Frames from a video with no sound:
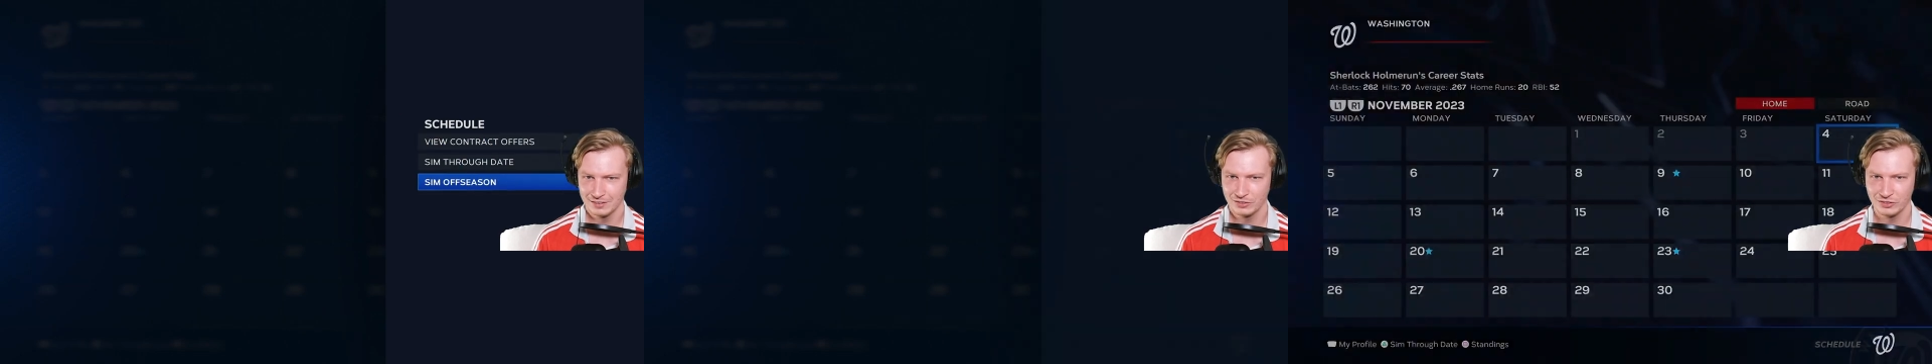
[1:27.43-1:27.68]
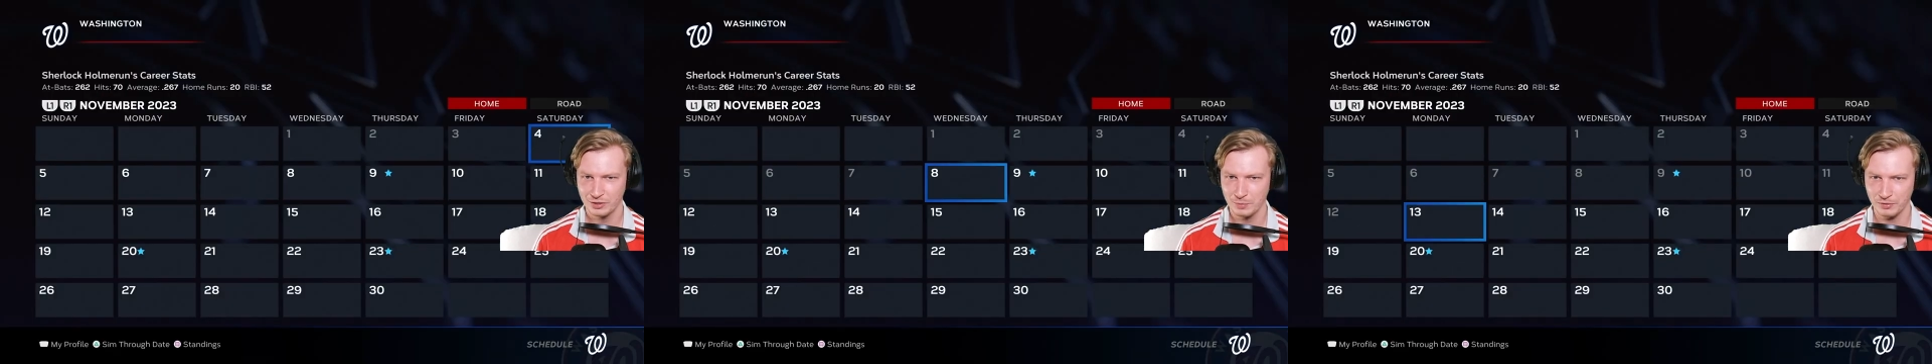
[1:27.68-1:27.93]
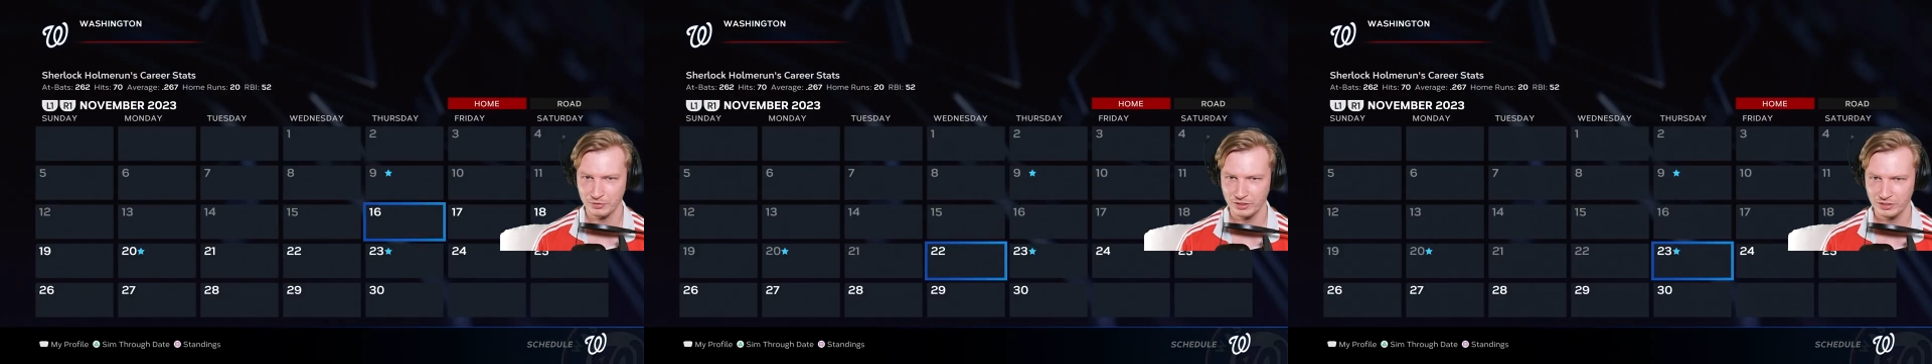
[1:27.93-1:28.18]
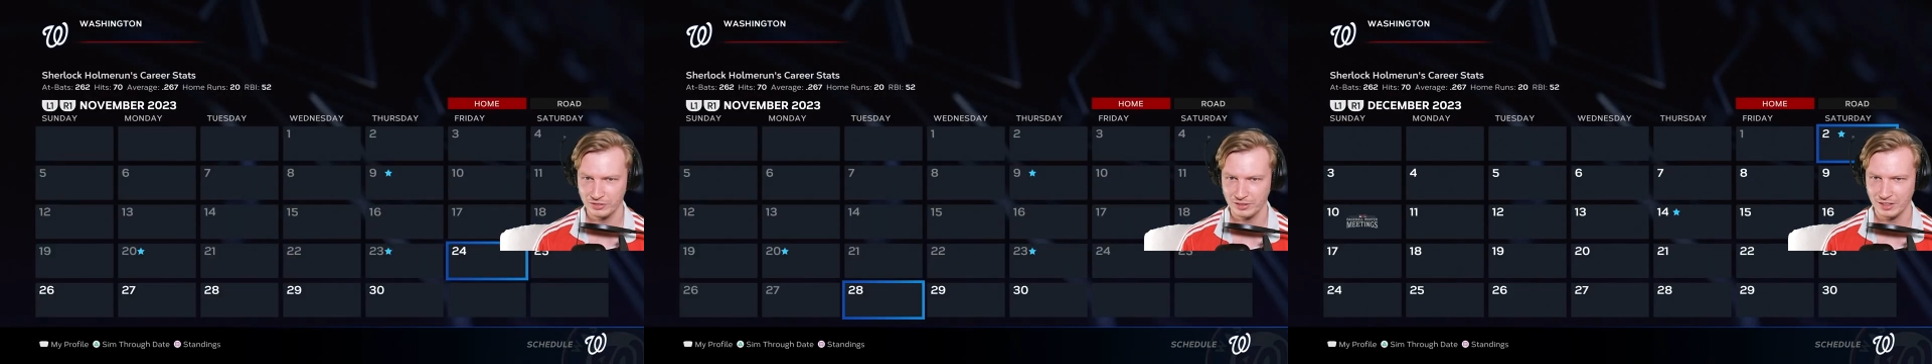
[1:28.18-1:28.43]
Sim off
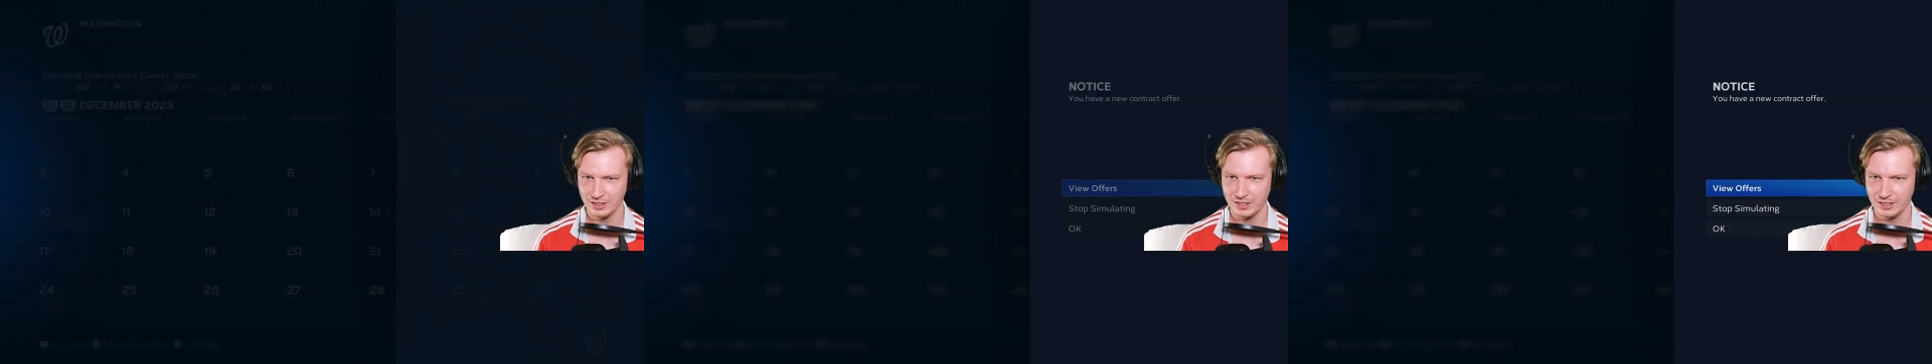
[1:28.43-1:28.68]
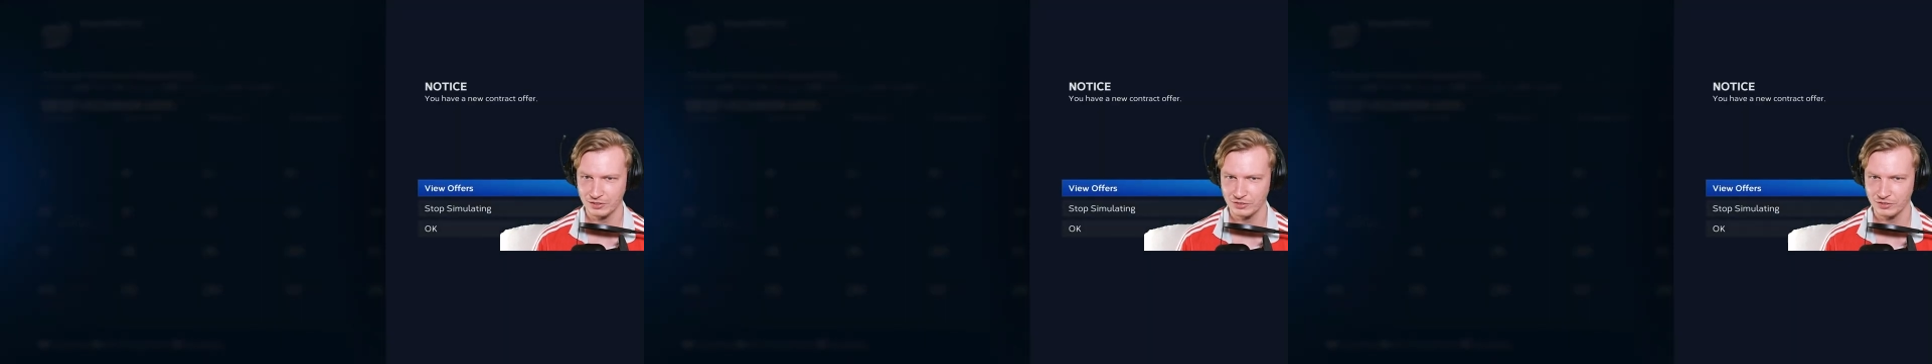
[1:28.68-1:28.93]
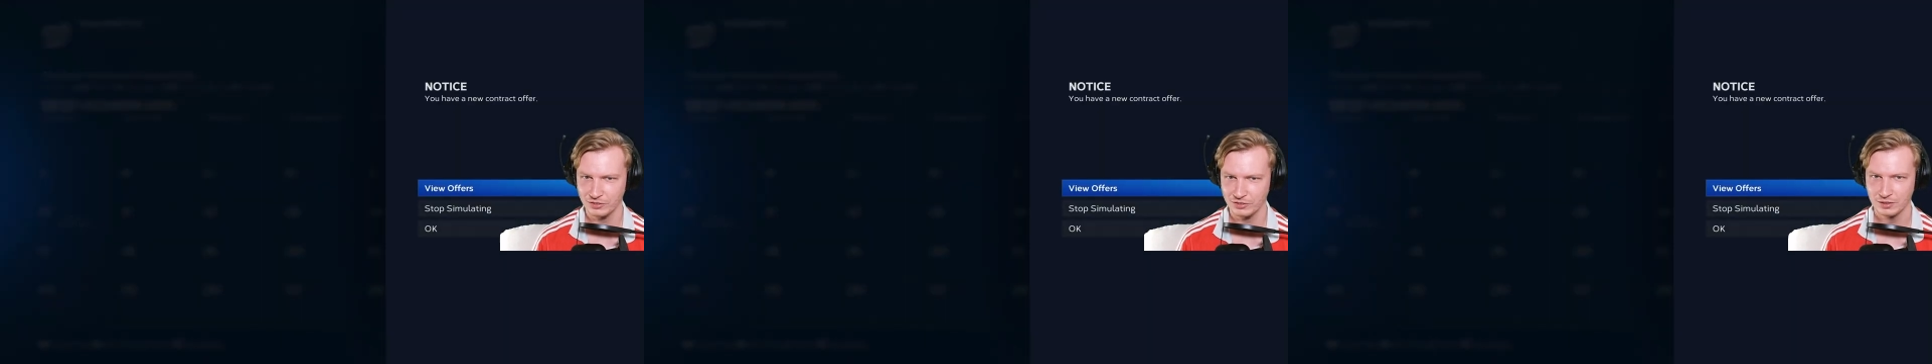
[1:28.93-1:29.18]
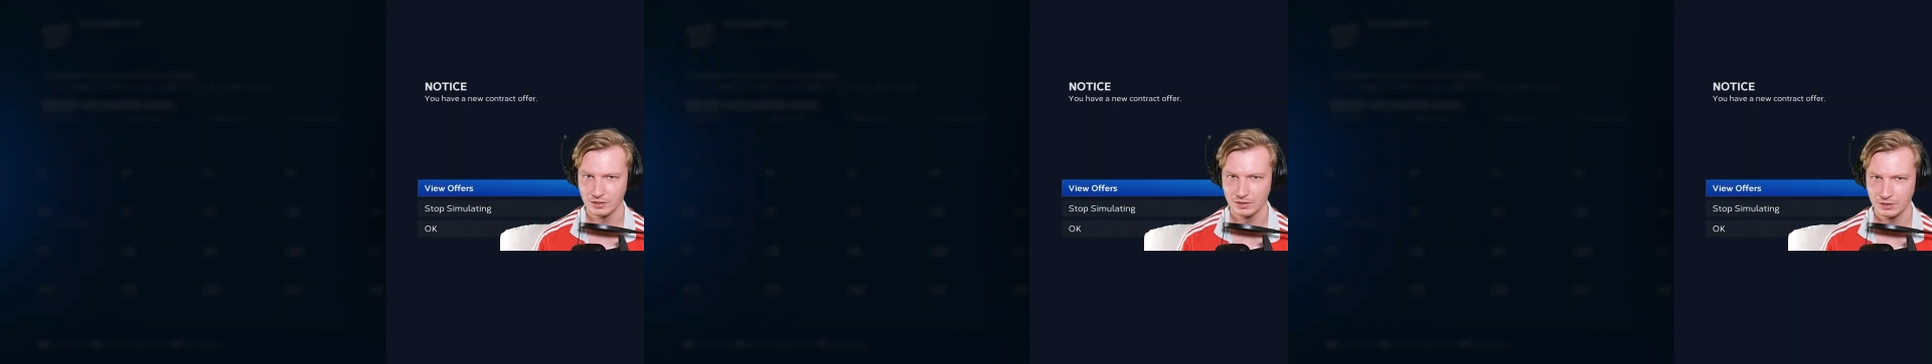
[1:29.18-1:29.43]
season, then I guess
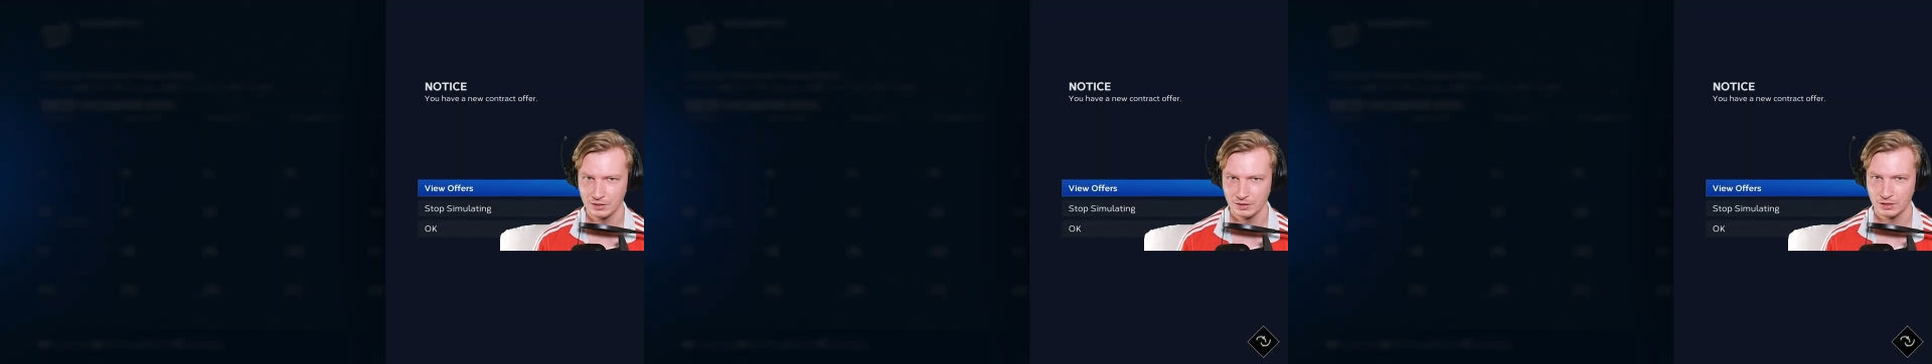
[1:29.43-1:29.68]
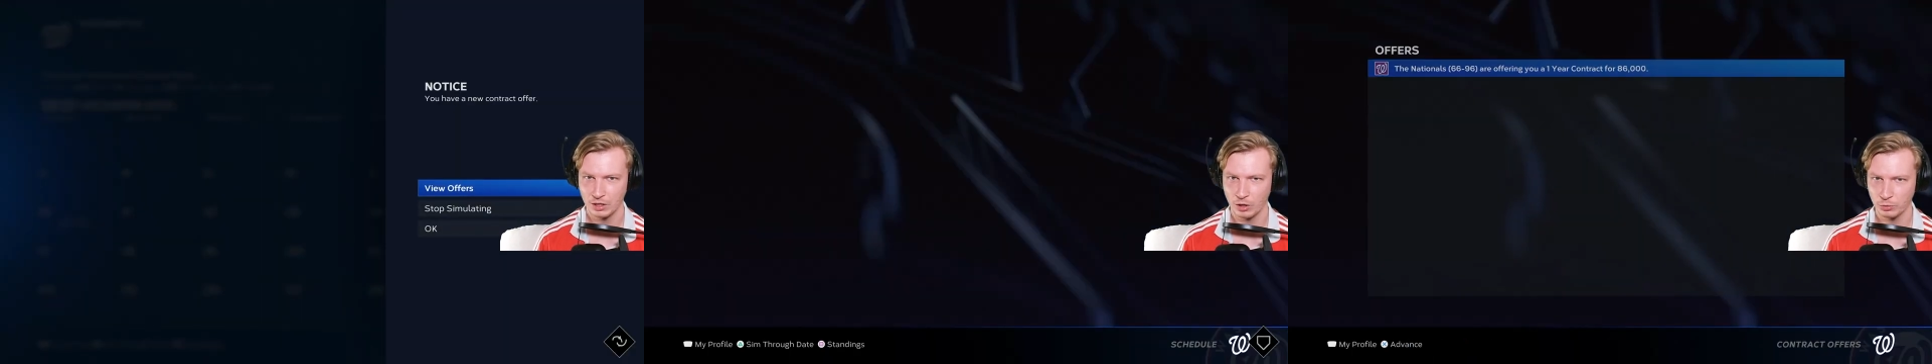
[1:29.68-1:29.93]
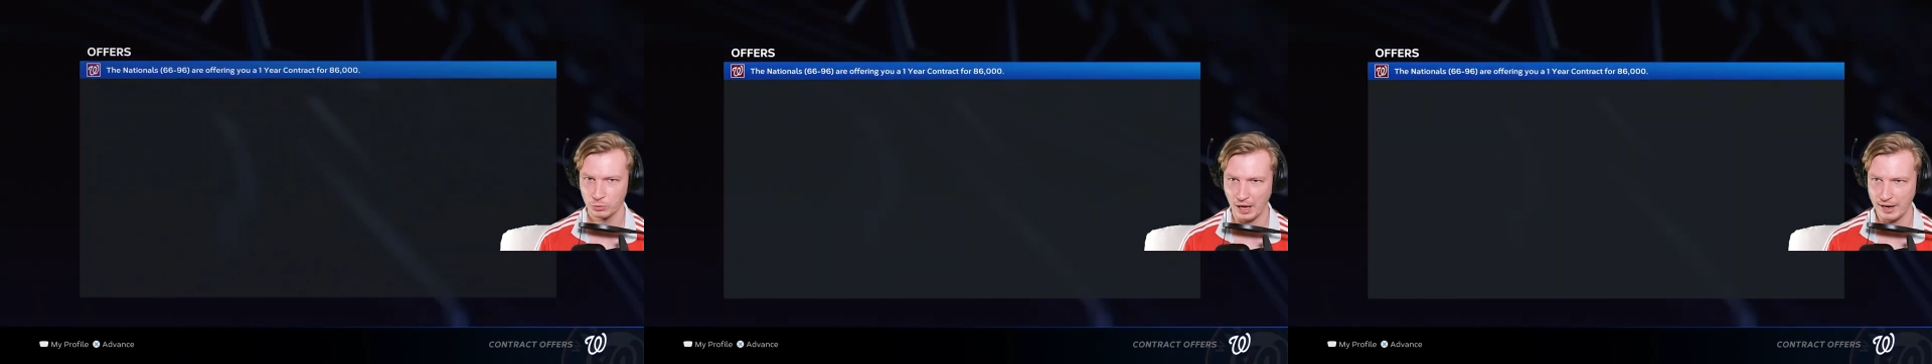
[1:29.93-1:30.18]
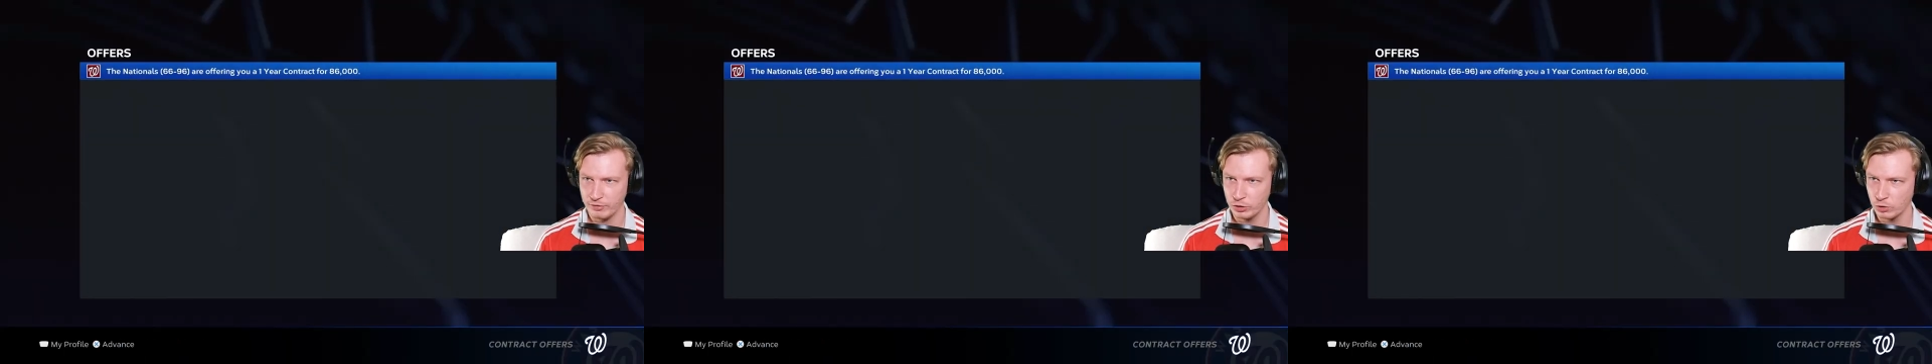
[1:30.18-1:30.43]
oh, I
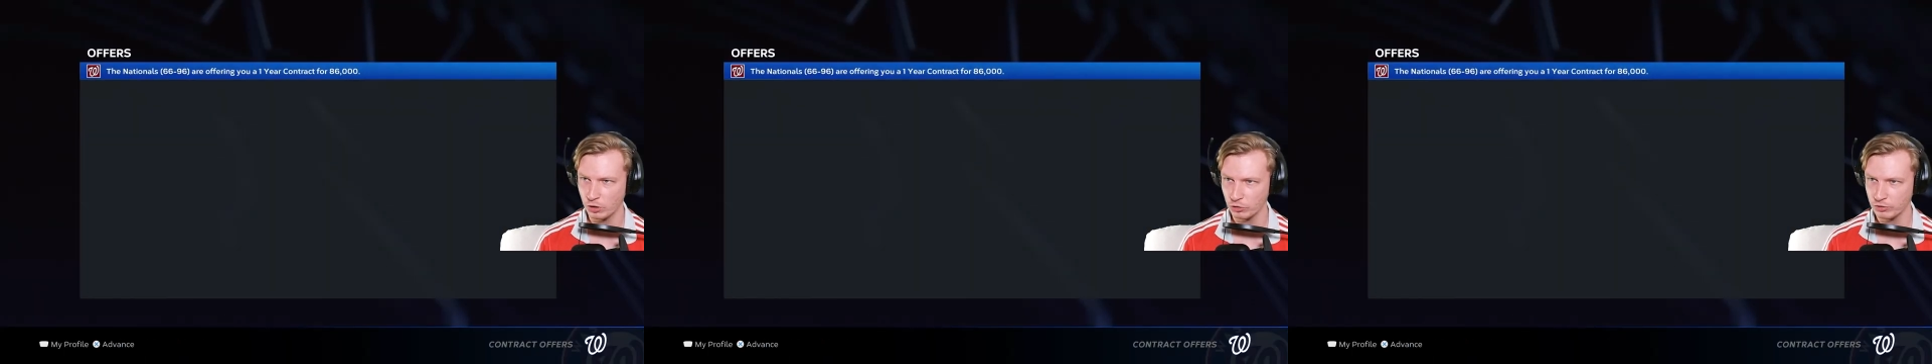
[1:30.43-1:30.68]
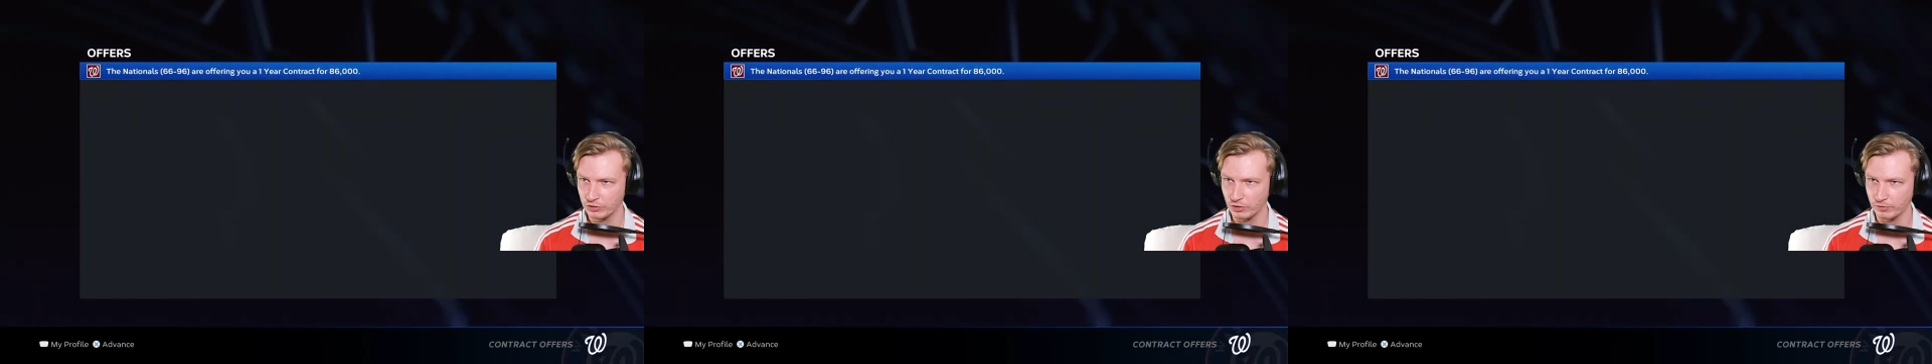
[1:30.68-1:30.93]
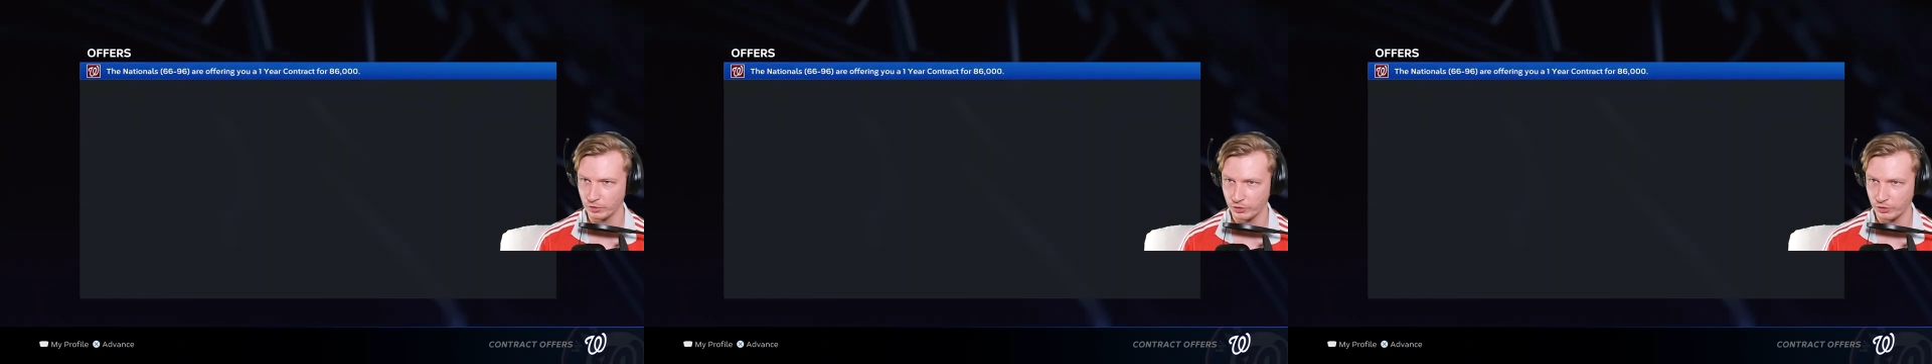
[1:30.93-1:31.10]
have a new contract offer.